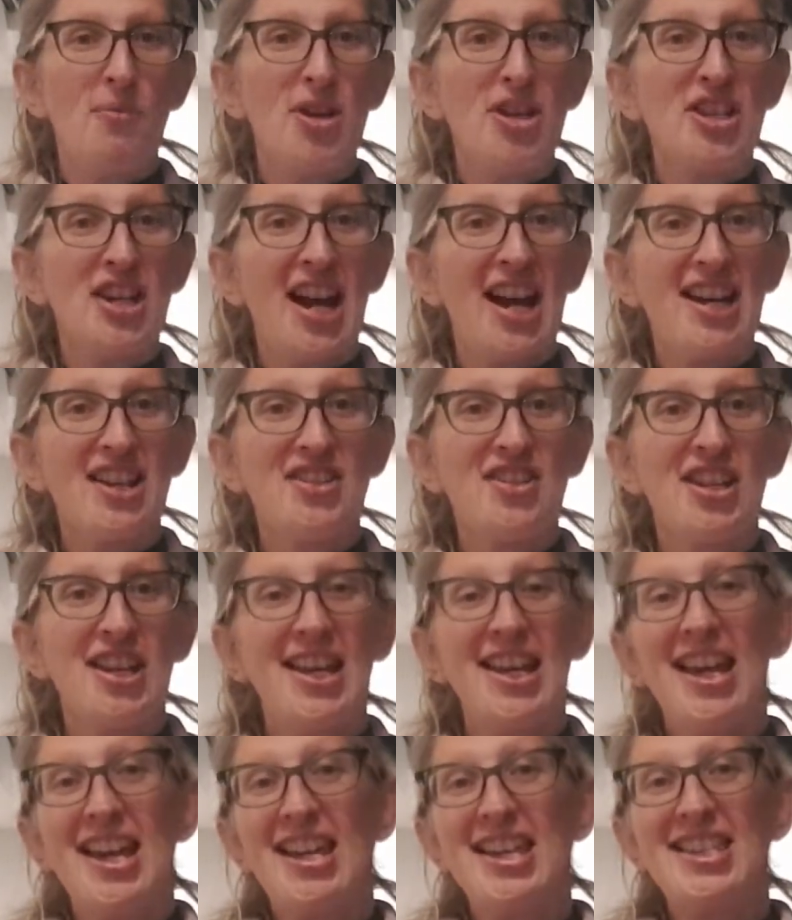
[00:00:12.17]
which
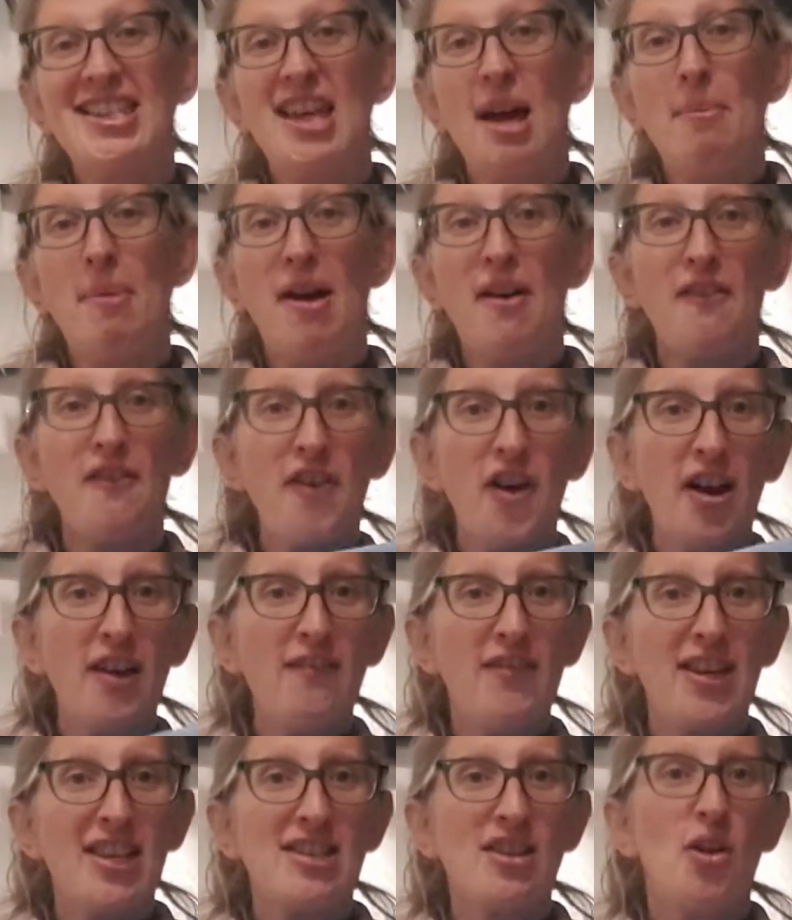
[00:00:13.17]
actually is about
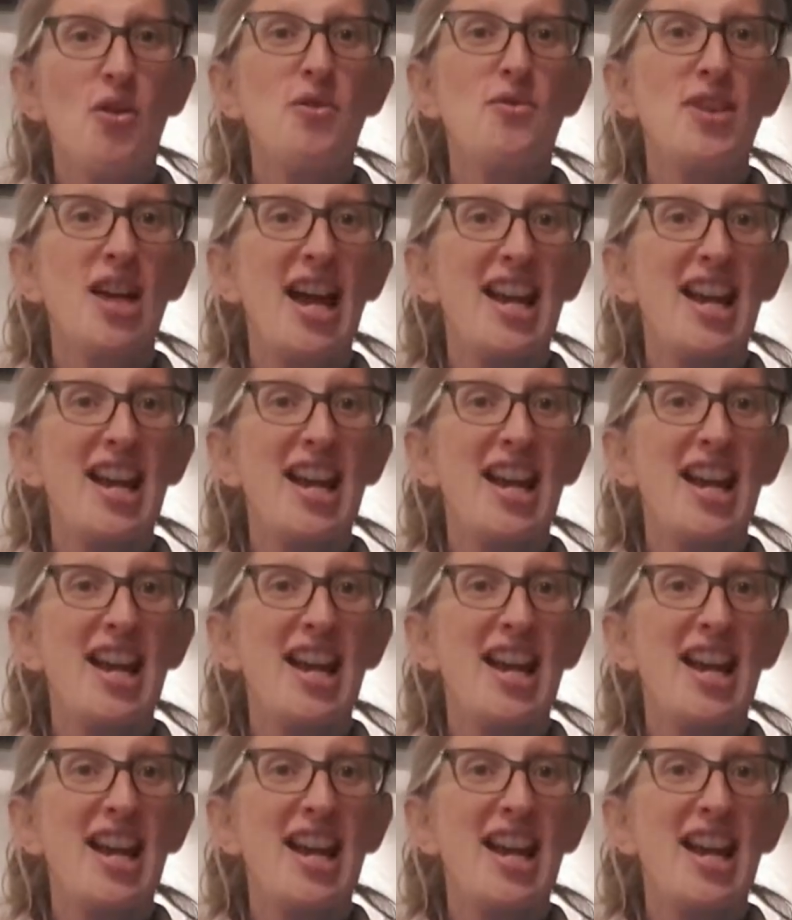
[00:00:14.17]
five years old